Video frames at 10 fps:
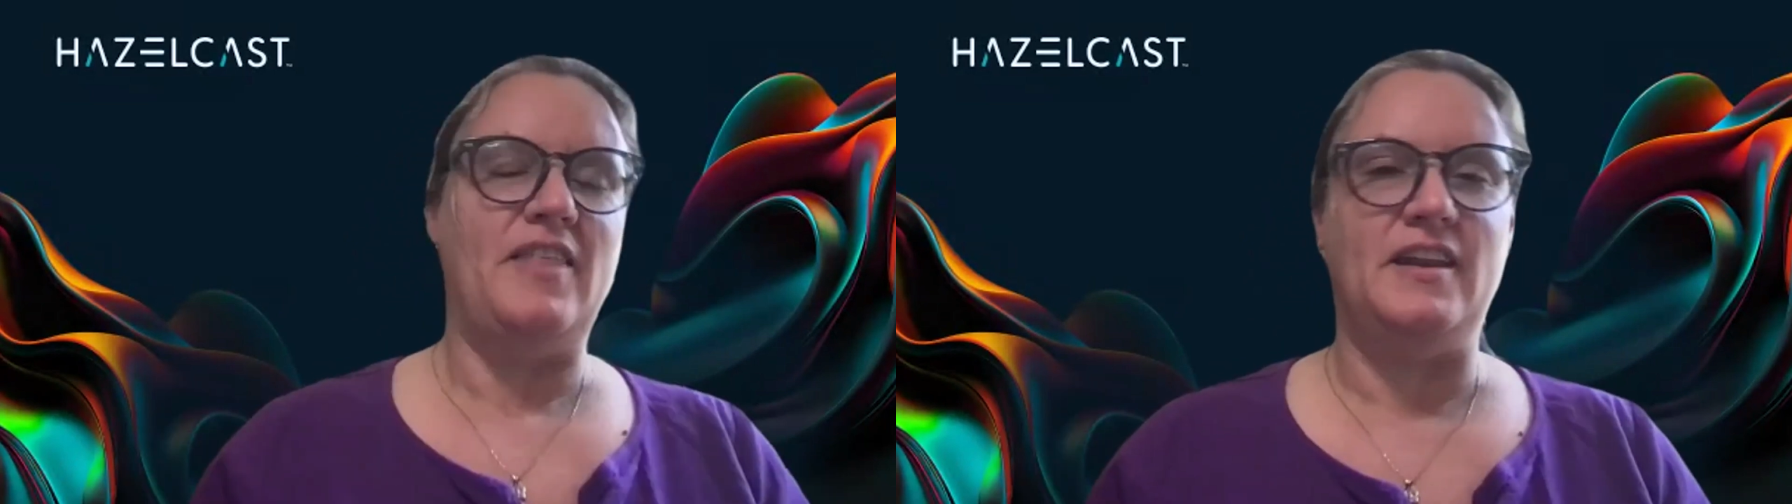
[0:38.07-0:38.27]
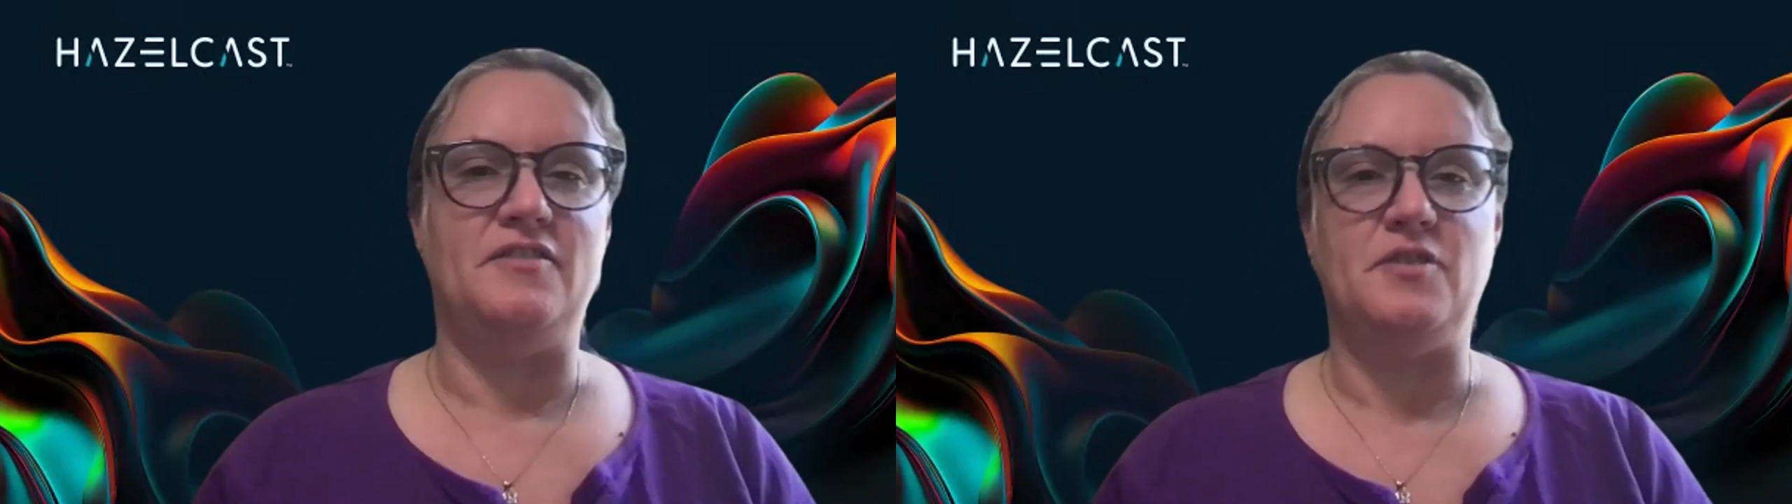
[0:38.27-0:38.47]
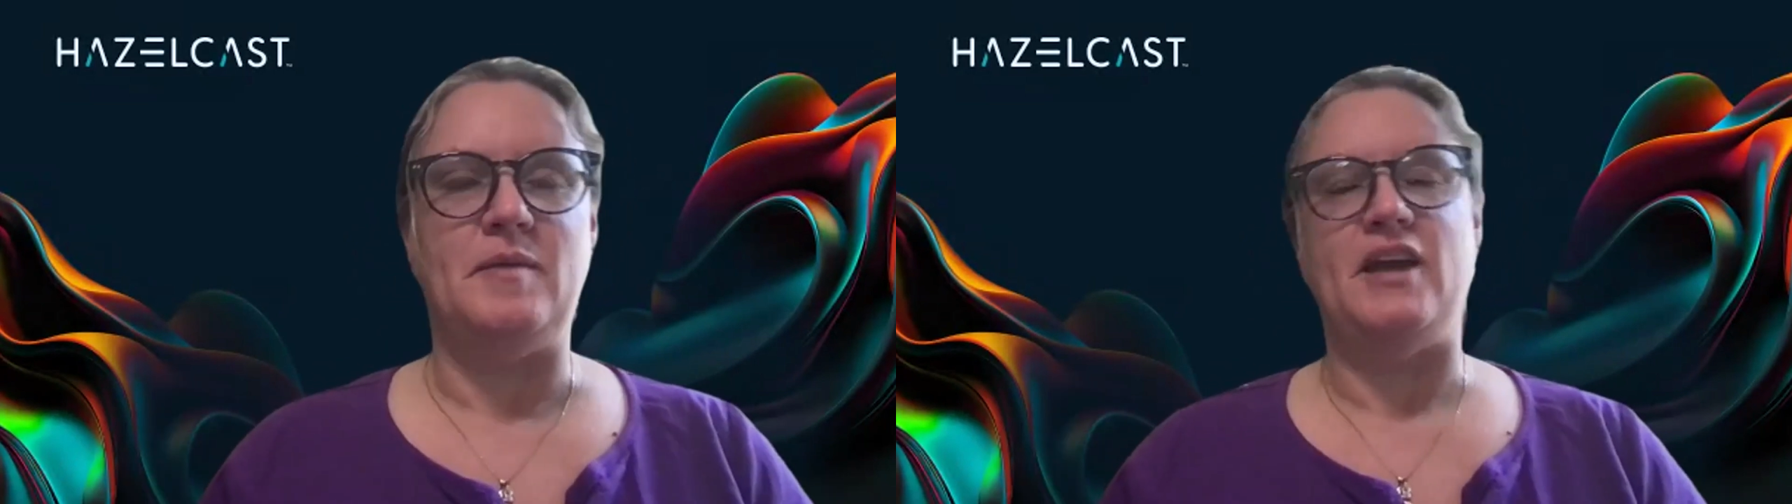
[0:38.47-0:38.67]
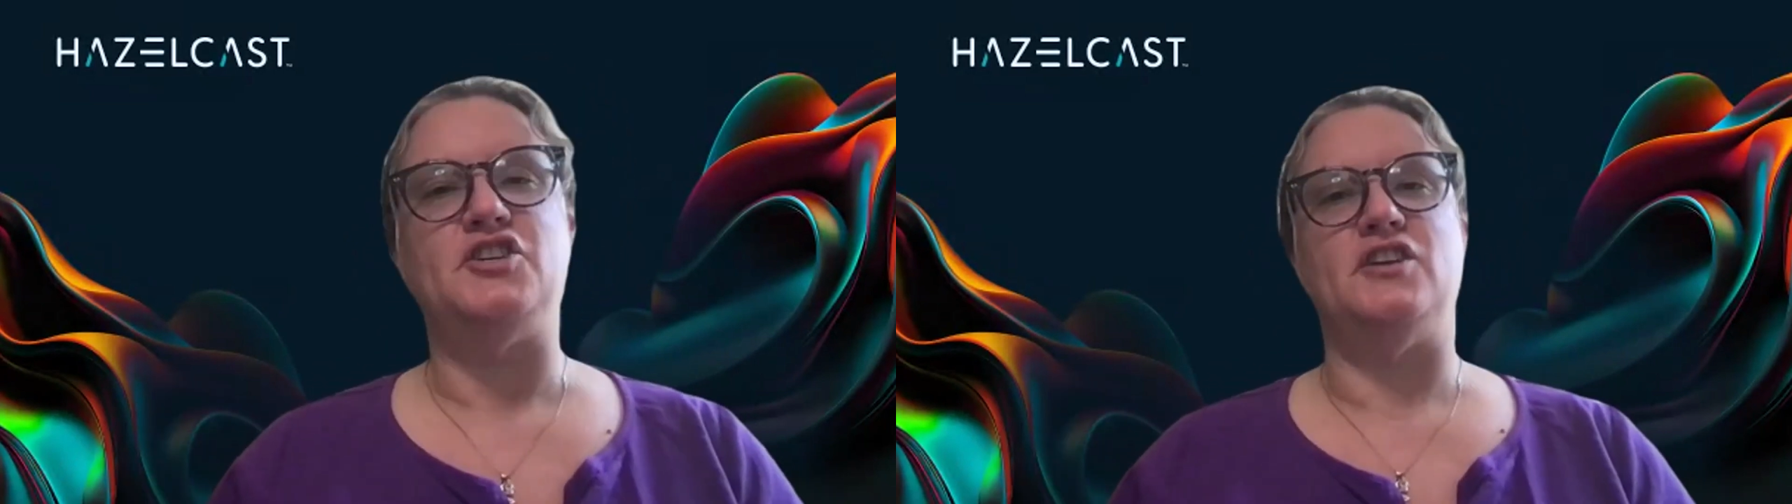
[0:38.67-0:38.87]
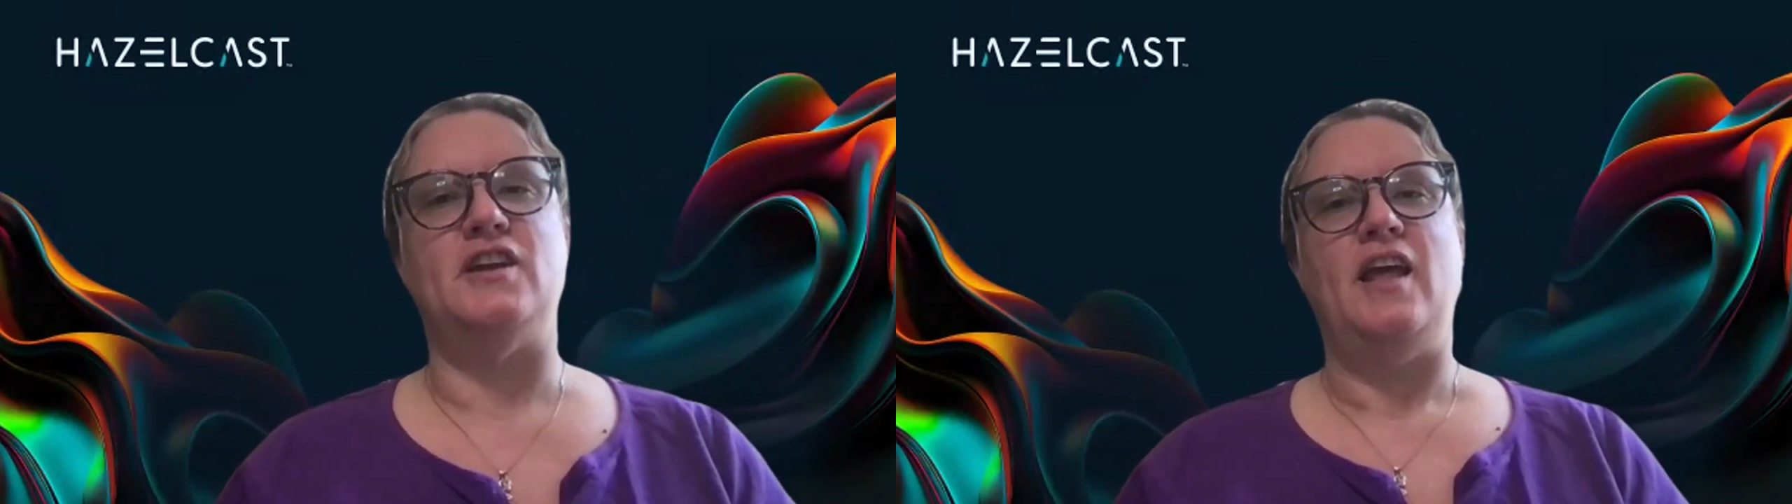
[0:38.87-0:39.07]
that
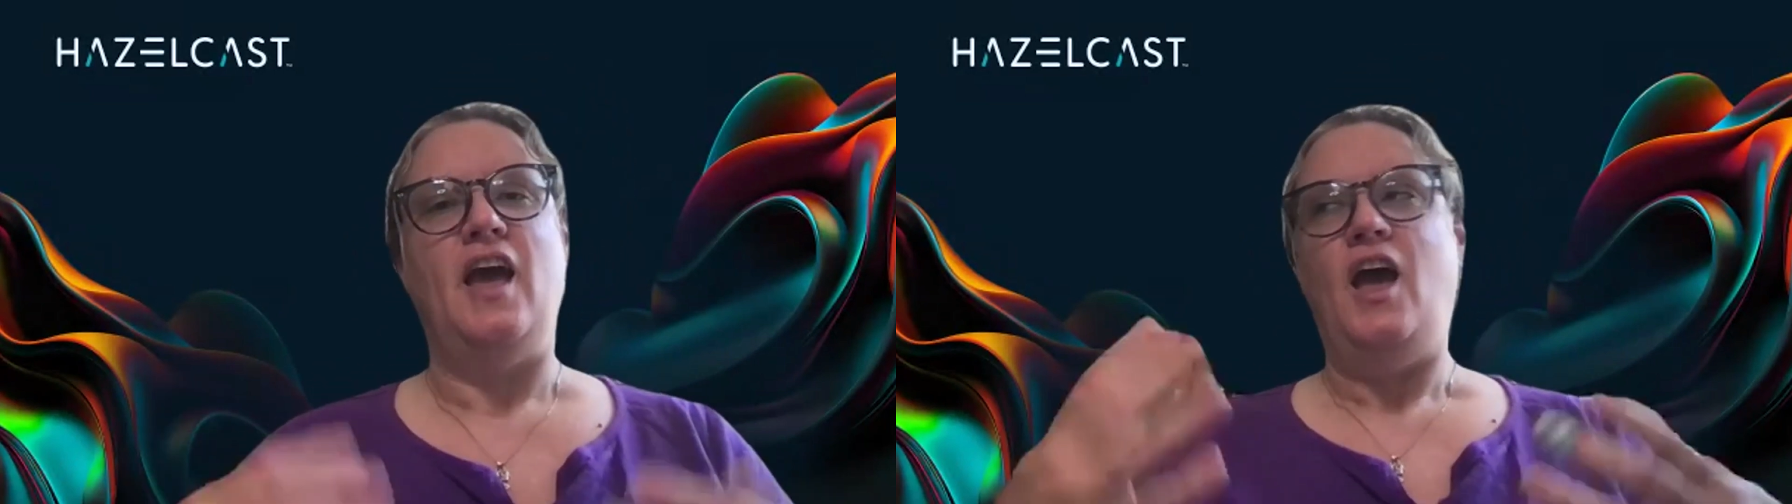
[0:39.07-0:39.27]
information.